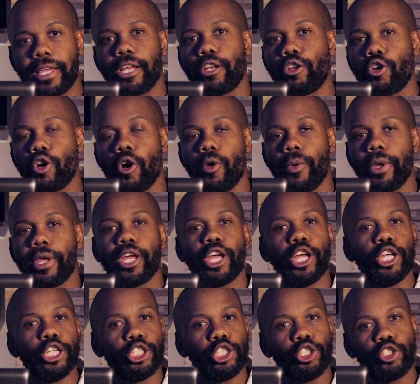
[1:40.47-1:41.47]
get going.
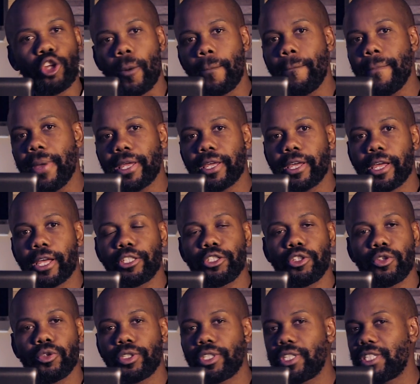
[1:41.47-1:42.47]
Stop making
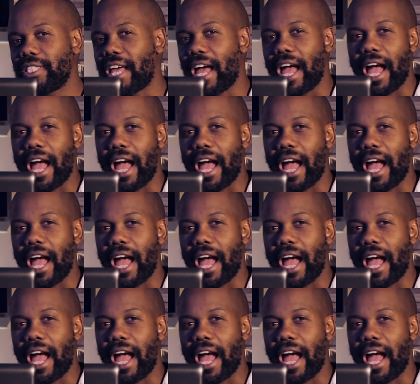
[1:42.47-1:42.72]
excuses.